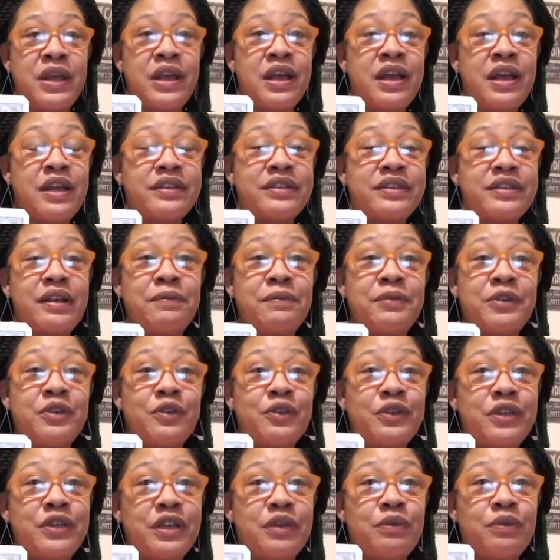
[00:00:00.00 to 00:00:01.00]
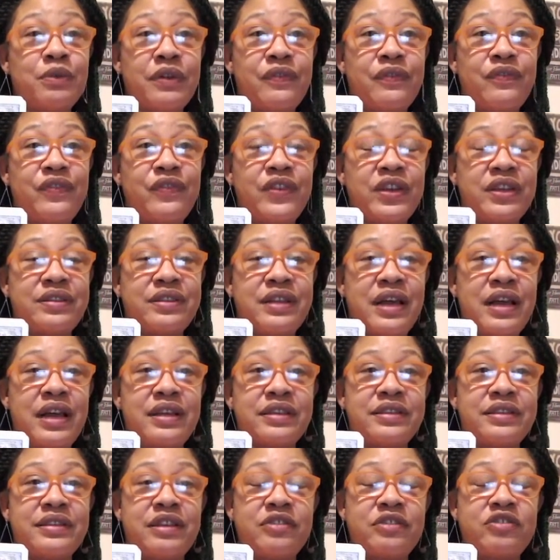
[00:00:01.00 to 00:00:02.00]
Some of you are dealing with a fixed sign
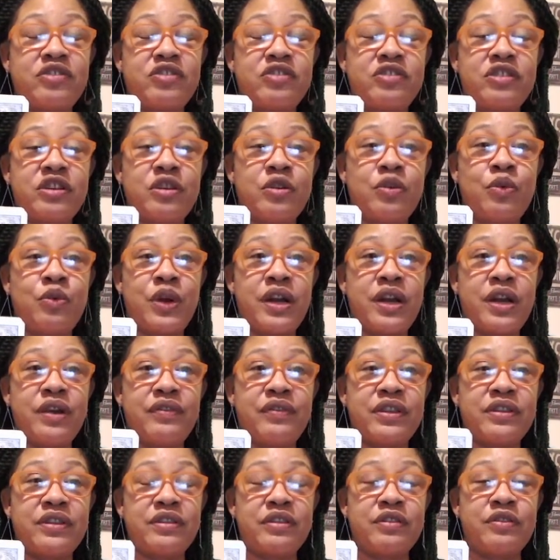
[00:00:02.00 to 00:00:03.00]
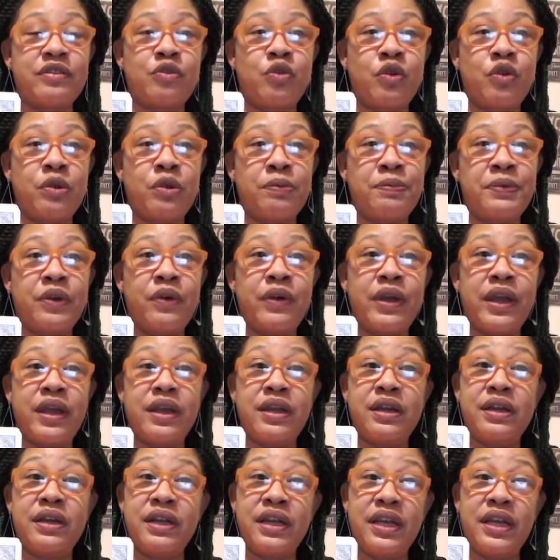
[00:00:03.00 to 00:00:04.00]
such as an Aquarius, a Scorpio, a
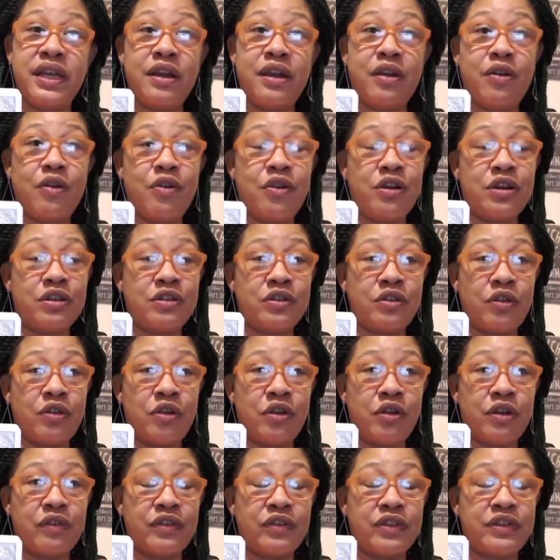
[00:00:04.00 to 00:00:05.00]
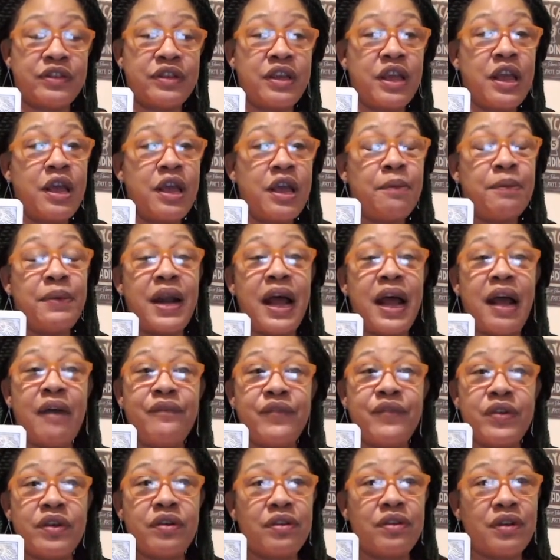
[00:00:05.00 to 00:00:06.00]
Leo, or a Taurus. But I
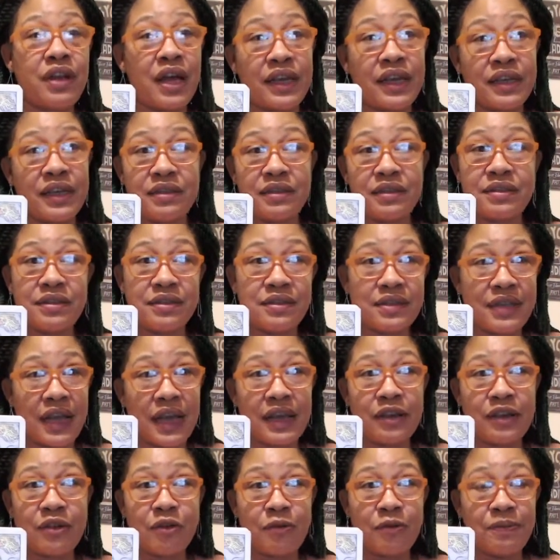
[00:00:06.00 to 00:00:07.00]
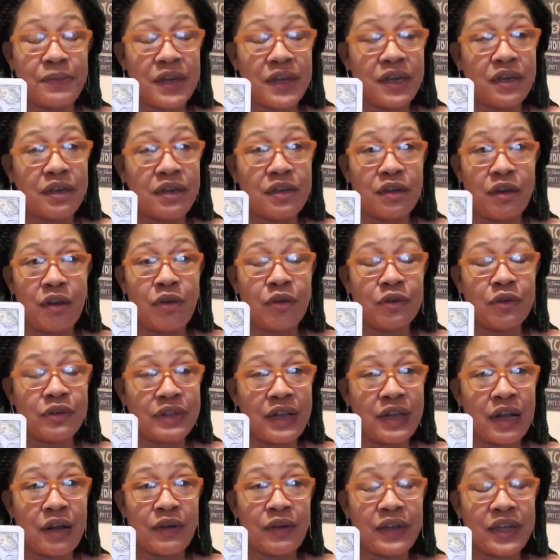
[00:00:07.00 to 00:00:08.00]
feel like it's a cycle being closed
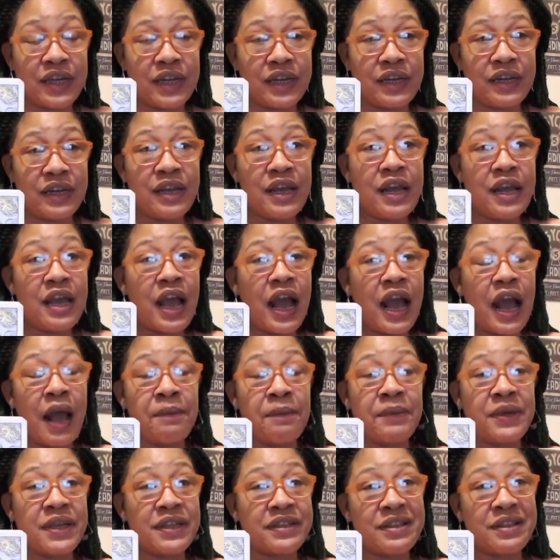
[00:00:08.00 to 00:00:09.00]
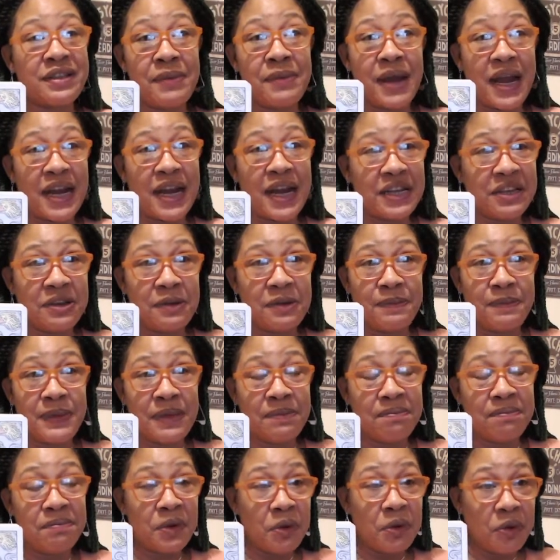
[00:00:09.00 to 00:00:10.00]
out here. I mean, somebody could be
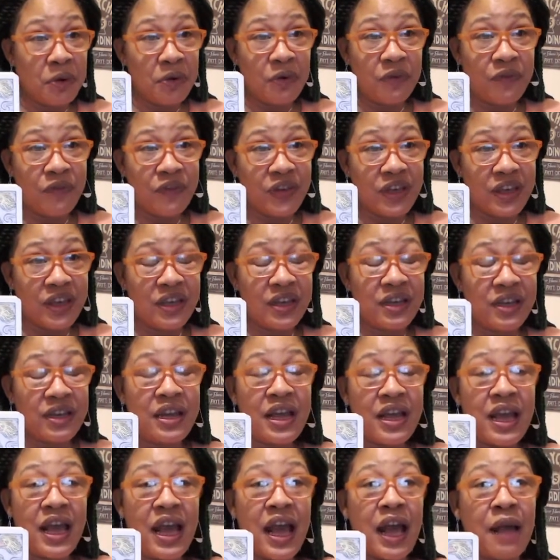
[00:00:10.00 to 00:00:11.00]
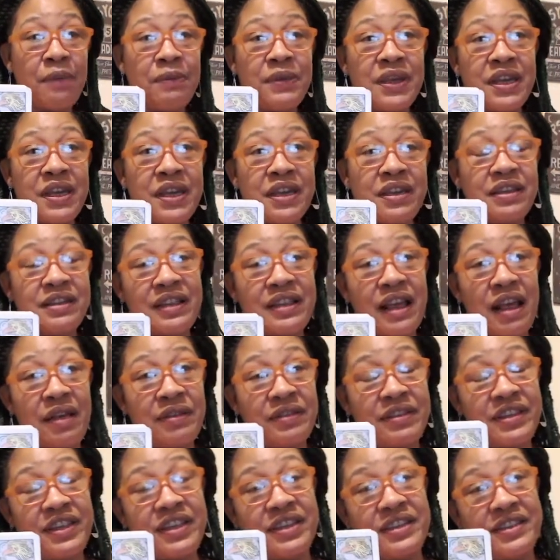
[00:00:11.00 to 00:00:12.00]
moving. I mean, because I
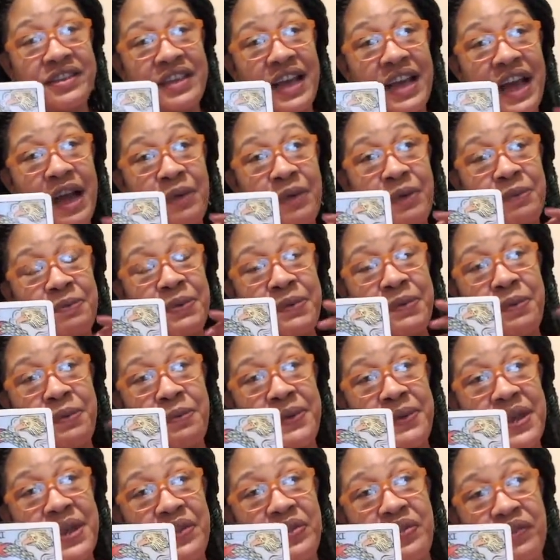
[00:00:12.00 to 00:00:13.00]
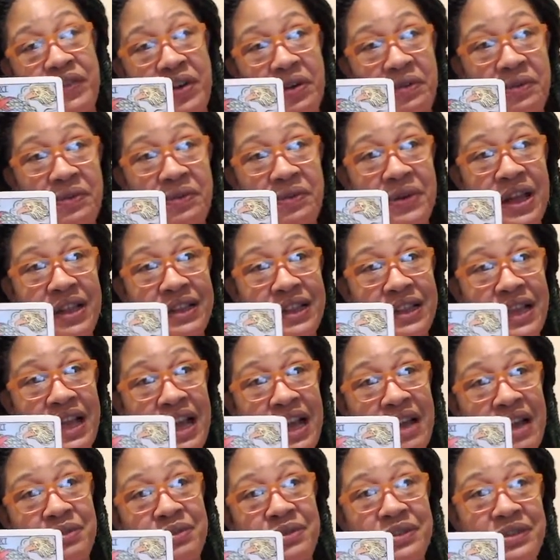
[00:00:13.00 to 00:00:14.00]
see the tower, people being thrown out the
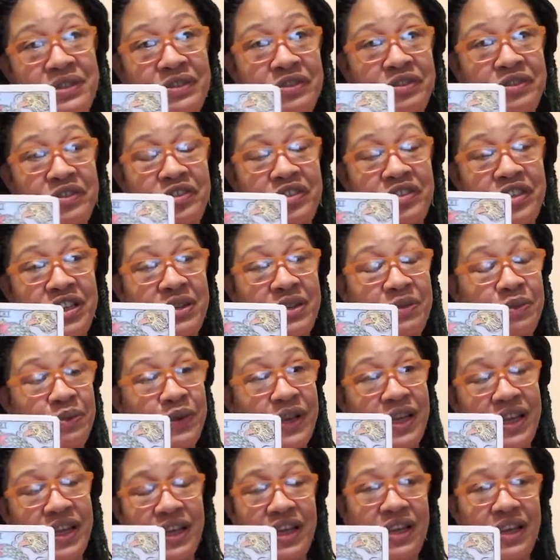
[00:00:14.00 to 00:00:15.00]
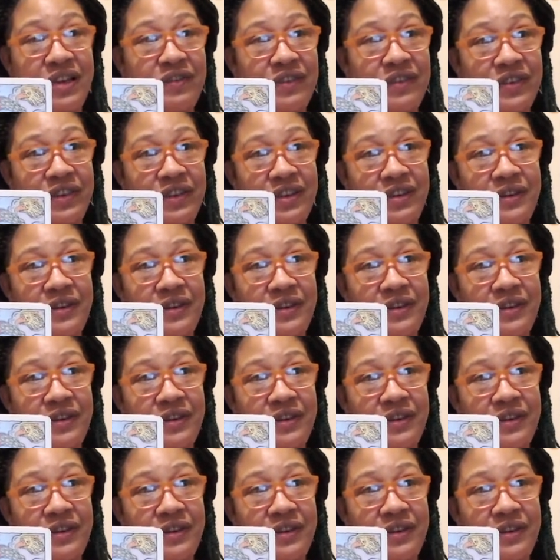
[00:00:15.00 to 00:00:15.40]
house and shit, whatever.